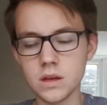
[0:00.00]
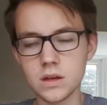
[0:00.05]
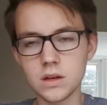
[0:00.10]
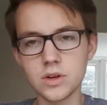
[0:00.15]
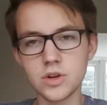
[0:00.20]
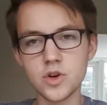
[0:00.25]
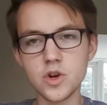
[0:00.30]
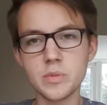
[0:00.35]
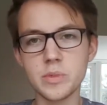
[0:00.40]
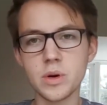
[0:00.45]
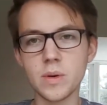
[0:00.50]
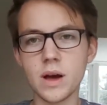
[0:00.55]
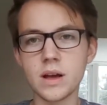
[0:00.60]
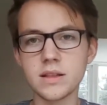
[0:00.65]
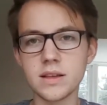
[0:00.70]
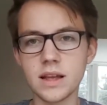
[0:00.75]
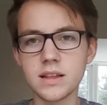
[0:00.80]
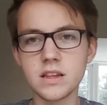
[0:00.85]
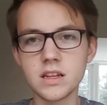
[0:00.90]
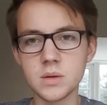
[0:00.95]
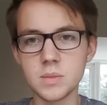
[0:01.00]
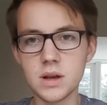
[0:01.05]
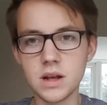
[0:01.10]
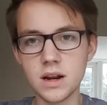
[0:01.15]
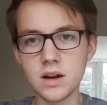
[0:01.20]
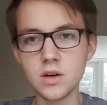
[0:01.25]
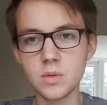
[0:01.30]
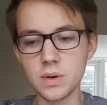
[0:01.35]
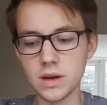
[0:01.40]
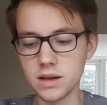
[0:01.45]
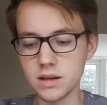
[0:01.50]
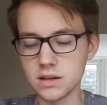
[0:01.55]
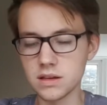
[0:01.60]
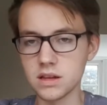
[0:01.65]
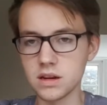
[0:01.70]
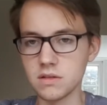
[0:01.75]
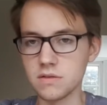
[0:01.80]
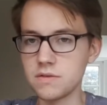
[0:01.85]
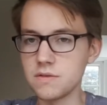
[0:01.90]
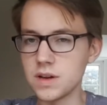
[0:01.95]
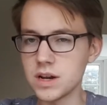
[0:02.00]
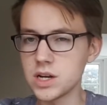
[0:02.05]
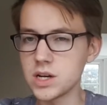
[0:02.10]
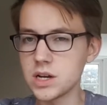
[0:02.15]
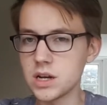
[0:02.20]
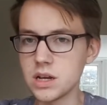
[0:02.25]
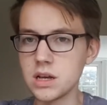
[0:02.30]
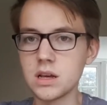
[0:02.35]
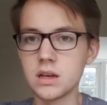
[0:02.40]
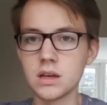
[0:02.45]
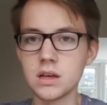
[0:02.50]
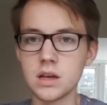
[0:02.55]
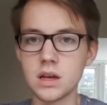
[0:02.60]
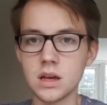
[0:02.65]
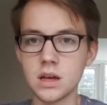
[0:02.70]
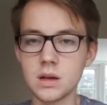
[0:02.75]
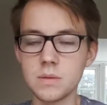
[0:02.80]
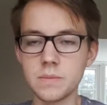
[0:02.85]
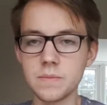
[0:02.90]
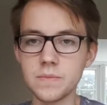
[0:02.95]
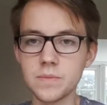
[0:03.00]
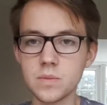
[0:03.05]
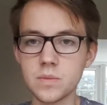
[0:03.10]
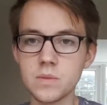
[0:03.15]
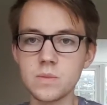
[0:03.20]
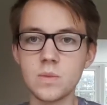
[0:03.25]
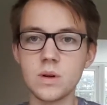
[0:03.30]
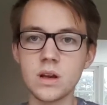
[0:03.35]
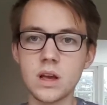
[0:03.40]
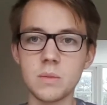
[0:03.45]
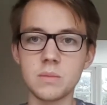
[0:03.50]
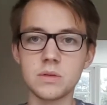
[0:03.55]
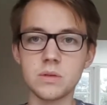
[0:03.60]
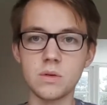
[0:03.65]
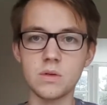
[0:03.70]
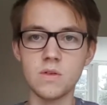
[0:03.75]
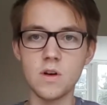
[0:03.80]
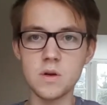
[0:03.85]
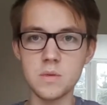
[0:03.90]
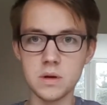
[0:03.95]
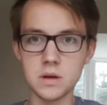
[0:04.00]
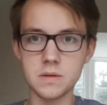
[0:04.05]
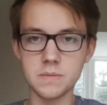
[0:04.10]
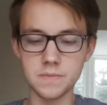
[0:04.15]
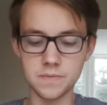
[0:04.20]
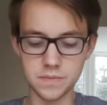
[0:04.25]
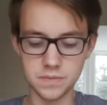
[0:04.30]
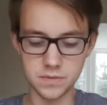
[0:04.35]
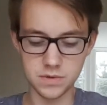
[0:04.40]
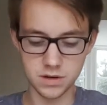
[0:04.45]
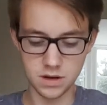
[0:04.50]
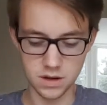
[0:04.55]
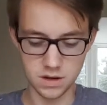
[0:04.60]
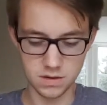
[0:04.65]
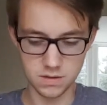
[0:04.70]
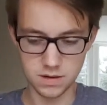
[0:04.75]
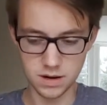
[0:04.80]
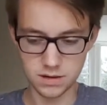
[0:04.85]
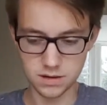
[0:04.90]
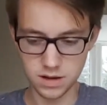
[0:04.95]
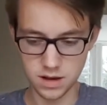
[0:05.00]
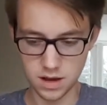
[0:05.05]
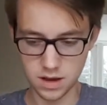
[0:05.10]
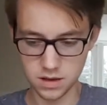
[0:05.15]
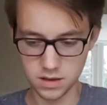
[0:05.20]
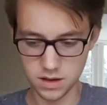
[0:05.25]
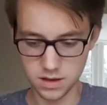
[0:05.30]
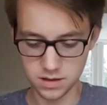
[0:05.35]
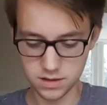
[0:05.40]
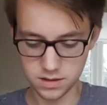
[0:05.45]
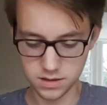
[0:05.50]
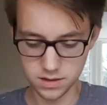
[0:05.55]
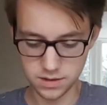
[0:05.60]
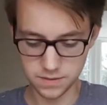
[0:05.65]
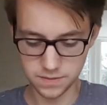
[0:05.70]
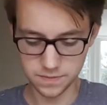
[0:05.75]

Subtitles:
shu pu'er tends to be a little bit sort of fishy when it comes to aroma. So let's see how this